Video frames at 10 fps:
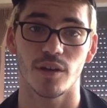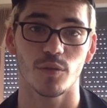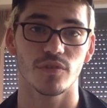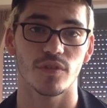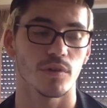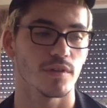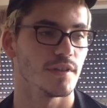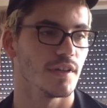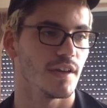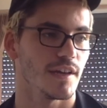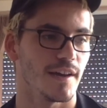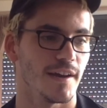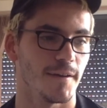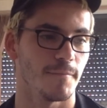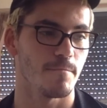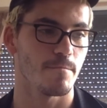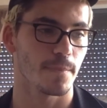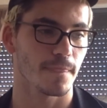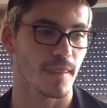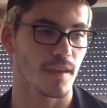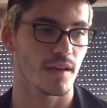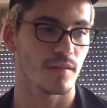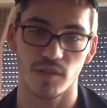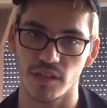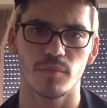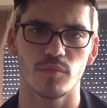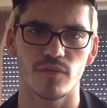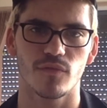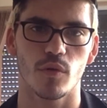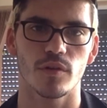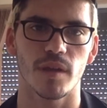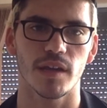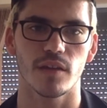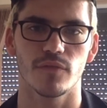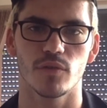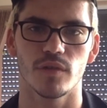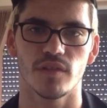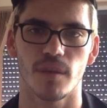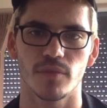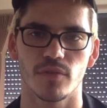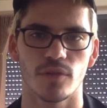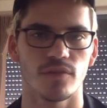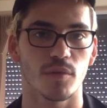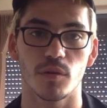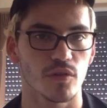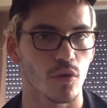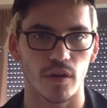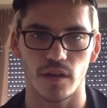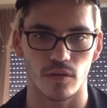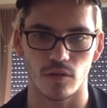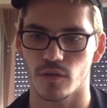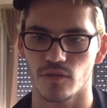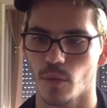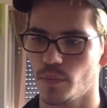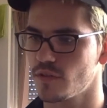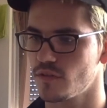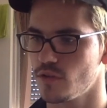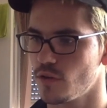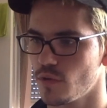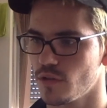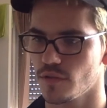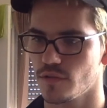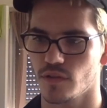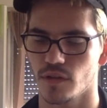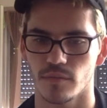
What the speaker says: helps someone. I'm looking forward to making a few of these episodes. I'm going to be talking on a lot of topics, whether it's